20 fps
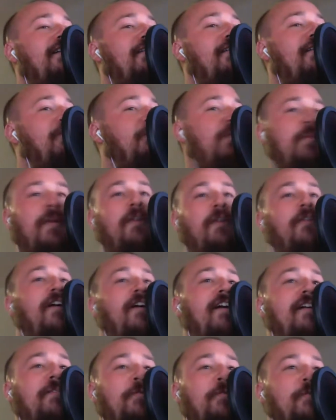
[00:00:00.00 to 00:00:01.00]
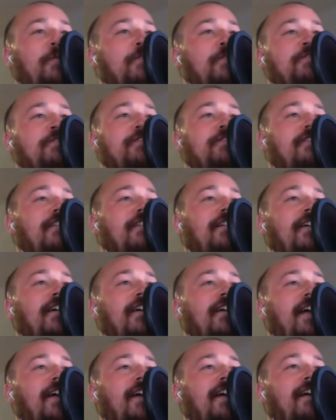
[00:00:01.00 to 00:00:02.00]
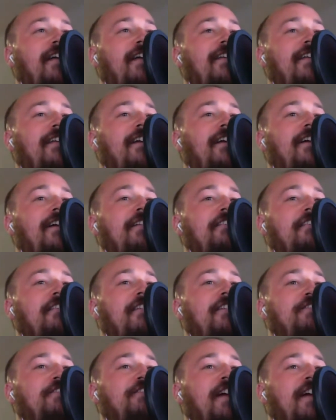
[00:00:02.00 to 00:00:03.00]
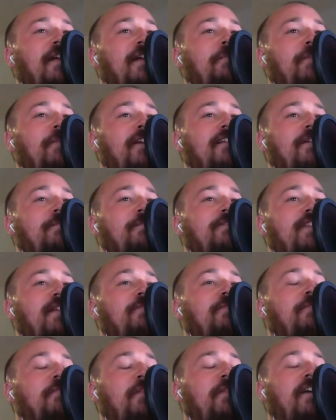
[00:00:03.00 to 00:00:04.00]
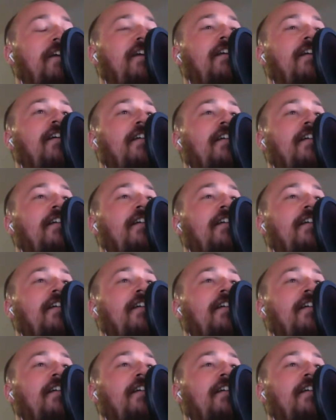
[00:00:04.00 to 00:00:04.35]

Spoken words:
we made a rocking horse, and it just kind of picked up steam from there.